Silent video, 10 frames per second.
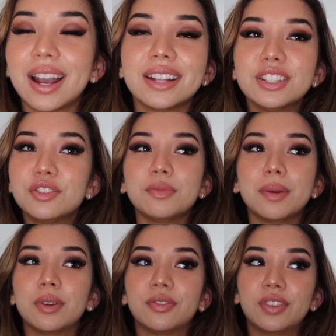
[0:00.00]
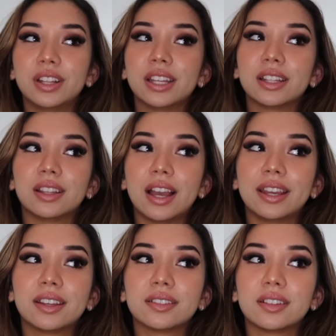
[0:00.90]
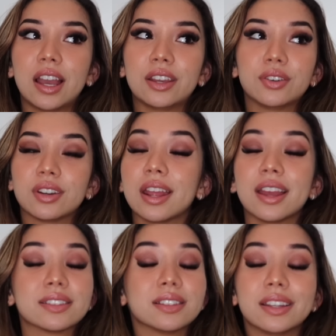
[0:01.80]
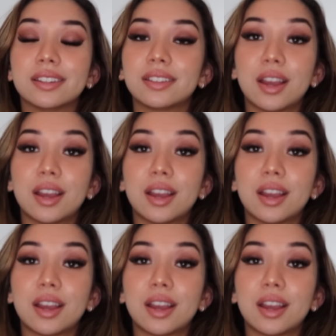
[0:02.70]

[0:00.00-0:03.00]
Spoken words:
I just remember feeling like I couldn't handle it.